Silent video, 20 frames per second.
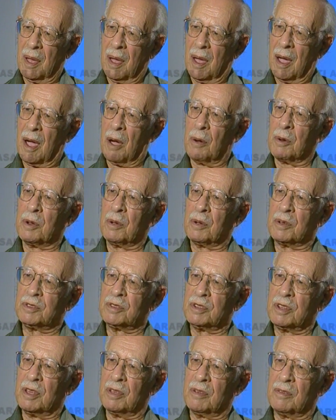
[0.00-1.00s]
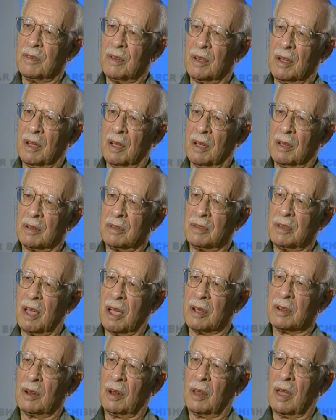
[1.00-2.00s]
how to achieve a
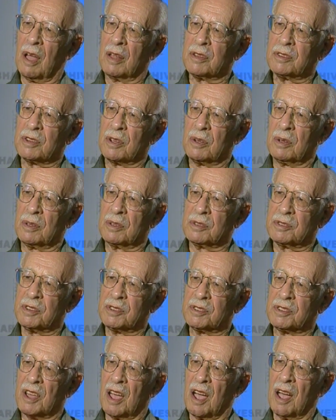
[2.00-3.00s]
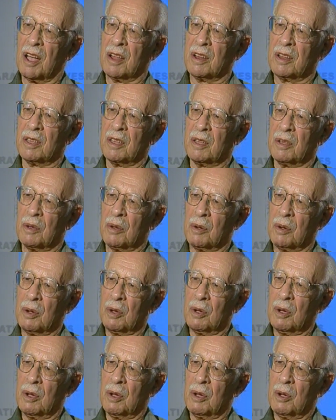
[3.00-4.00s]
technological society
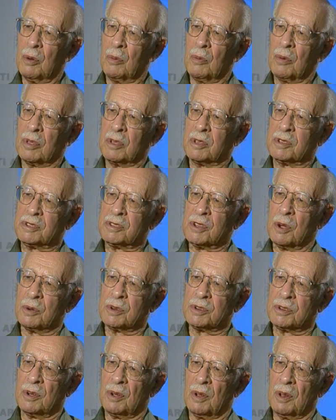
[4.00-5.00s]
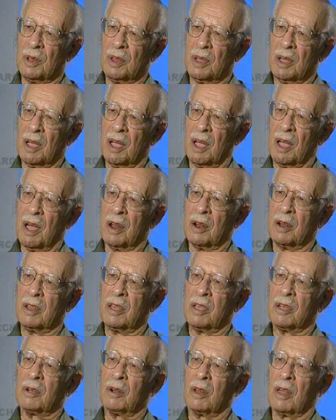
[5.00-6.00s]
with a social and an
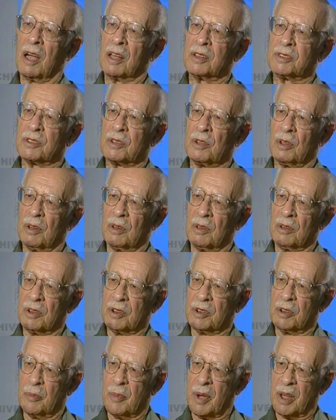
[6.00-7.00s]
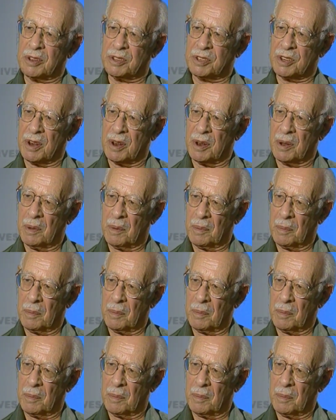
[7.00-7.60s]
ecological dimension.